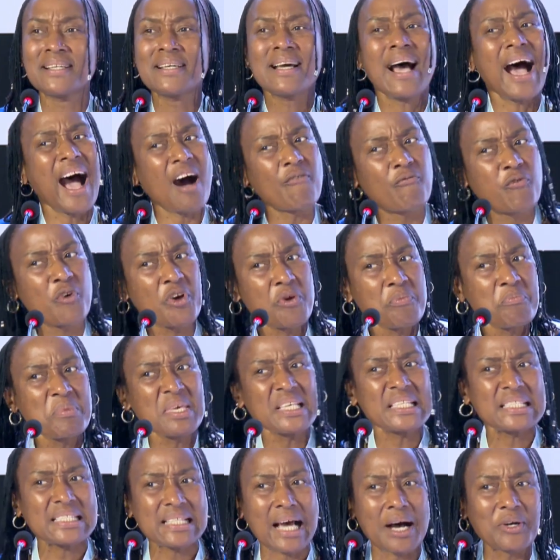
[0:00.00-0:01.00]
Have we
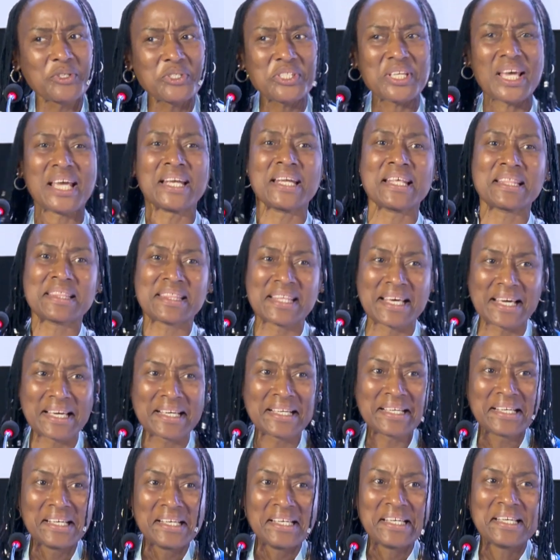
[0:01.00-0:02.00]
missed out
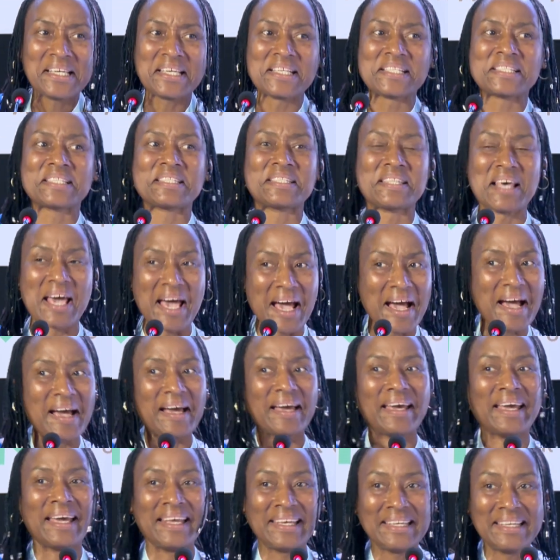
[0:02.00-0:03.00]
anything? Is there
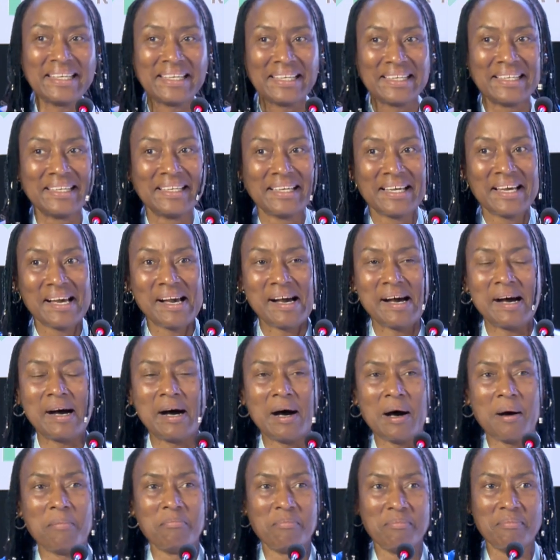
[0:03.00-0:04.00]
any
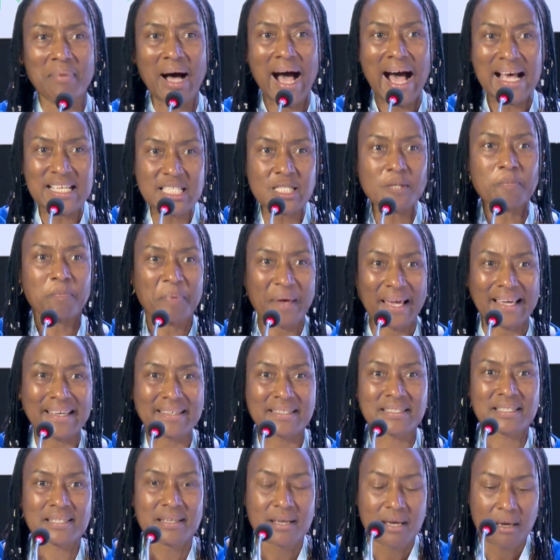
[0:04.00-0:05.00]

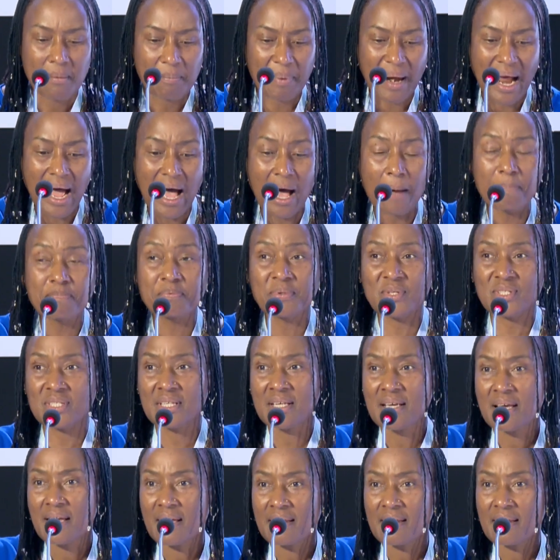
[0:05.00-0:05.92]
aspect, perhaps,